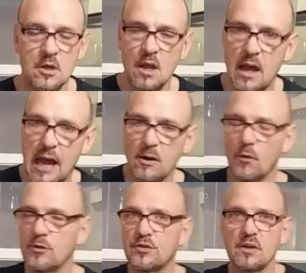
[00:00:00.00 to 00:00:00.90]
And I know
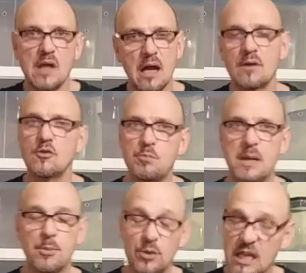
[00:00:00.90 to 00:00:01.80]
there's a lot of new
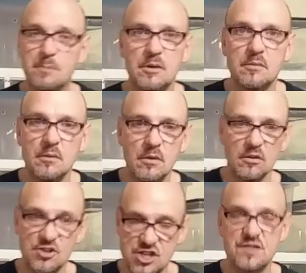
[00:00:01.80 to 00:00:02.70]
people keeping
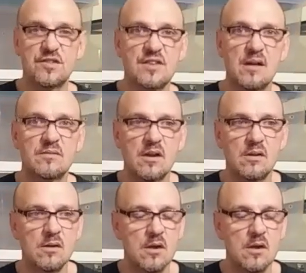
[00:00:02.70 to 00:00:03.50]
Lachesis out there,